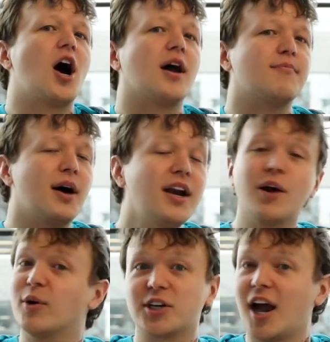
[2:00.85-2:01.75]
on
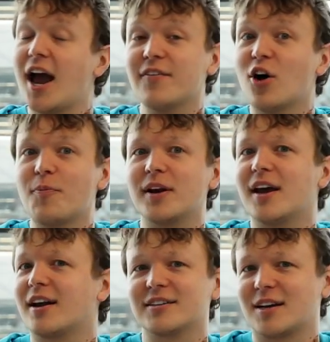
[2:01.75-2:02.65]
Monday, which I haven't opened
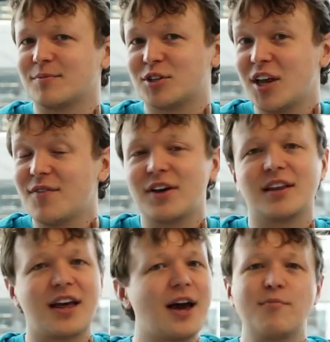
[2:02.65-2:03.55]
yet because I'm
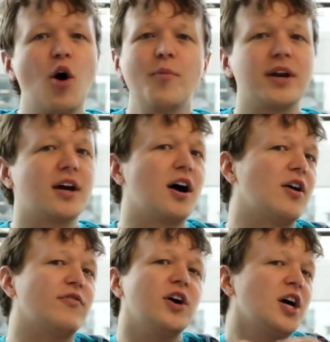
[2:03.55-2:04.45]
saving that moment
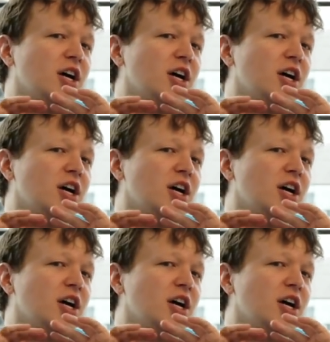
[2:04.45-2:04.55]
of